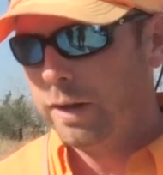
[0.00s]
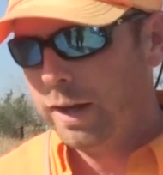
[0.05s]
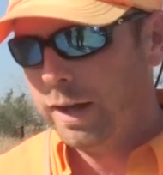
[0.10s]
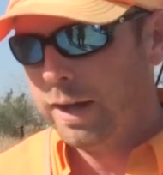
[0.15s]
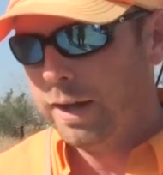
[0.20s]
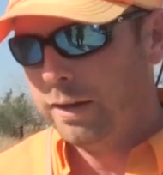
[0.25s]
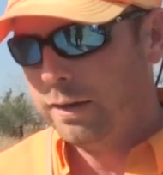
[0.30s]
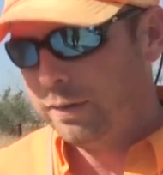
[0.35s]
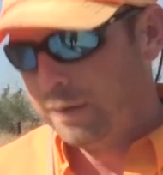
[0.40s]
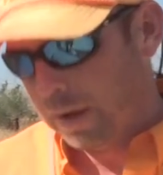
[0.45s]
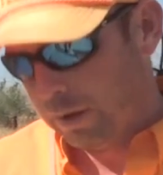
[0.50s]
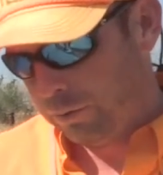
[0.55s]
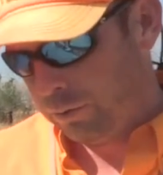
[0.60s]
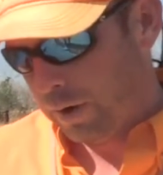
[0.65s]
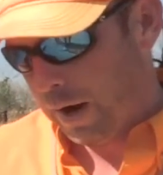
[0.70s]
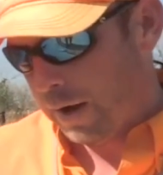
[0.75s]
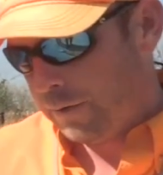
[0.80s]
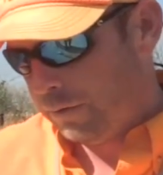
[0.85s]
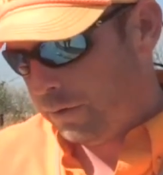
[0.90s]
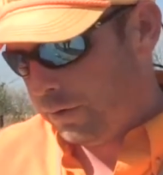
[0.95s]
and they
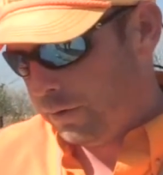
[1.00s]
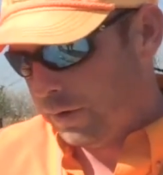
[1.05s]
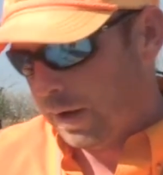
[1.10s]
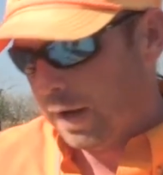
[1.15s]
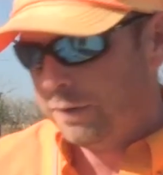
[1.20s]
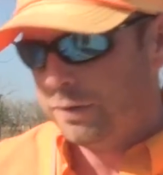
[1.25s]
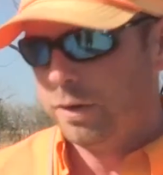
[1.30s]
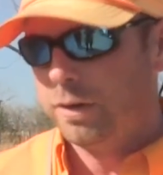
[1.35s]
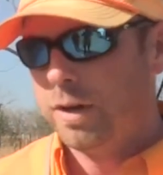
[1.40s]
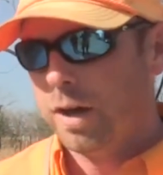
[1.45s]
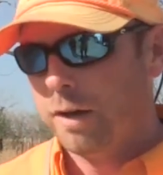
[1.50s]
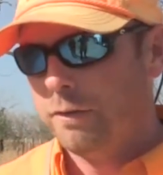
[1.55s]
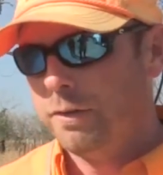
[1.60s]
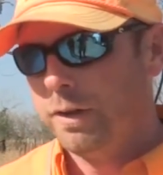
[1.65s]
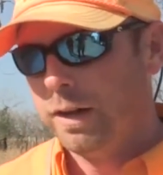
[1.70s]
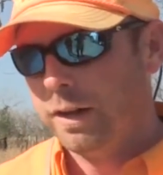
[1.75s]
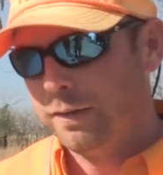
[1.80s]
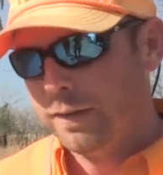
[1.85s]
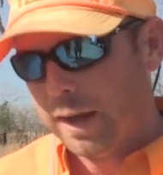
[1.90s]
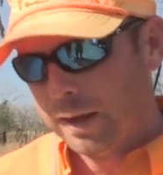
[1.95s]
travel as a
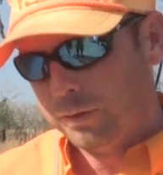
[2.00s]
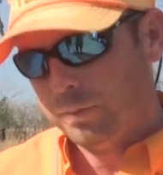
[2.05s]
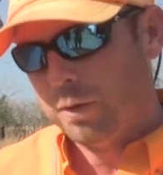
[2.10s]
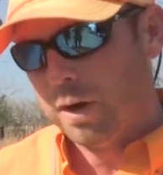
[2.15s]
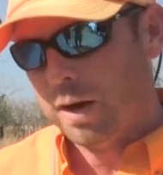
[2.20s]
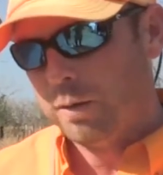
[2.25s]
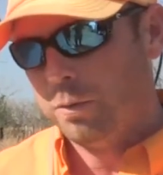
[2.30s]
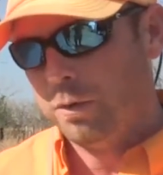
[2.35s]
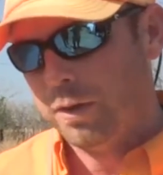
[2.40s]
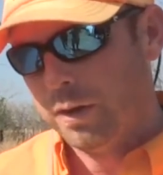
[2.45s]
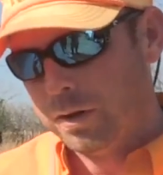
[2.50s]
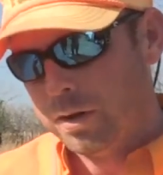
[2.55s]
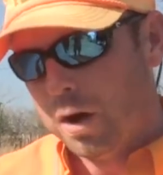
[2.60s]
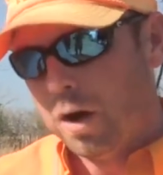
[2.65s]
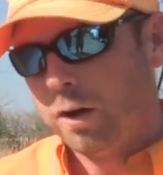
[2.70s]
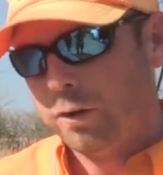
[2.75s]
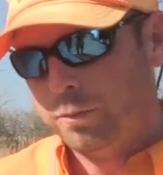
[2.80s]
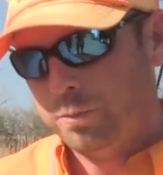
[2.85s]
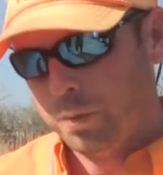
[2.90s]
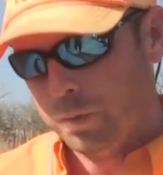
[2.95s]
covey, and that's why when the
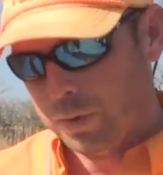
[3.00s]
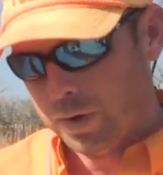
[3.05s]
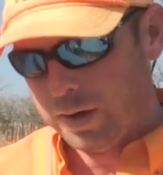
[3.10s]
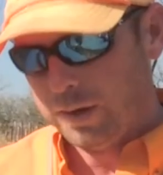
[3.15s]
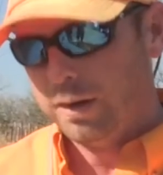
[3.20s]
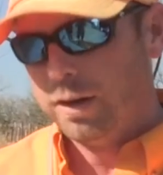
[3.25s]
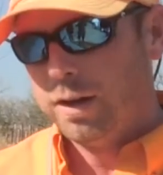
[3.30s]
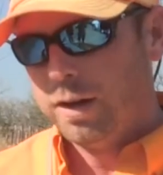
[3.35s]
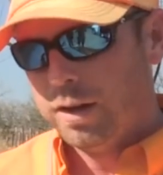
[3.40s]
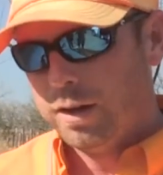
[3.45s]
dogs point,